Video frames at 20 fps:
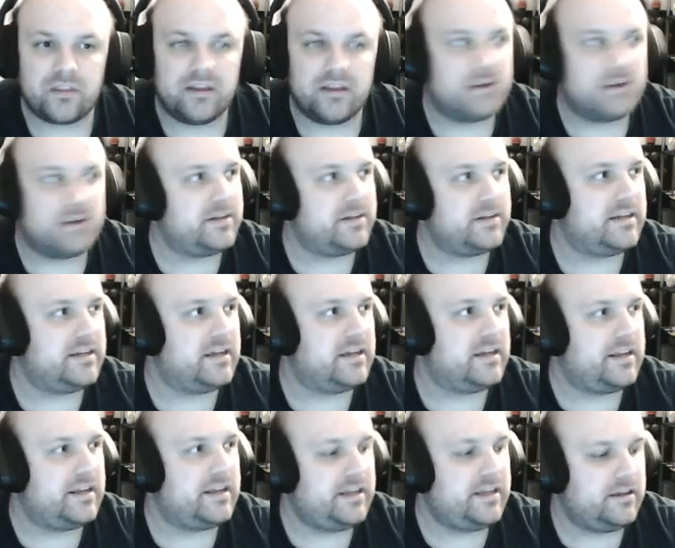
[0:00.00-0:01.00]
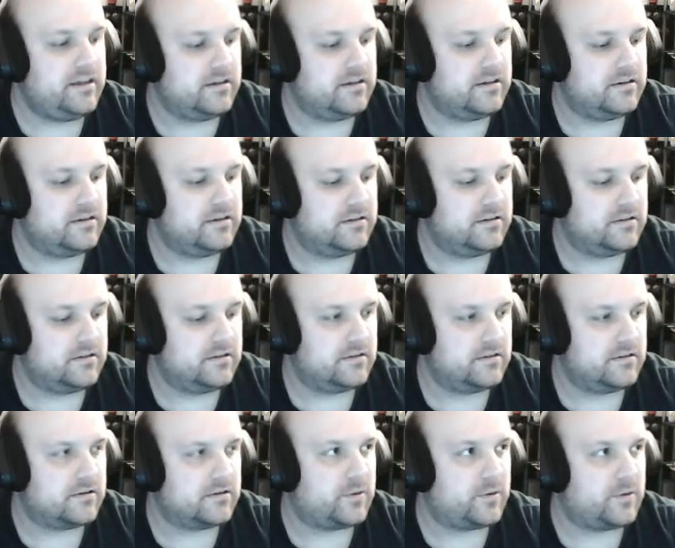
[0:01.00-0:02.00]
Right. Any
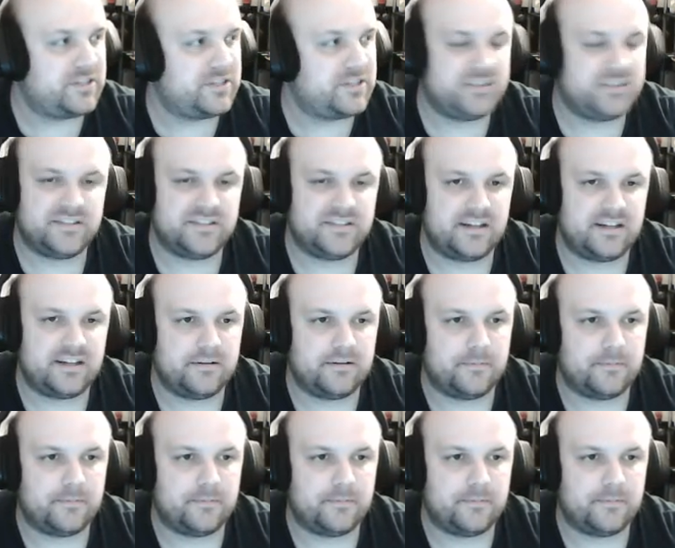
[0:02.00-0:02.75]
questions there?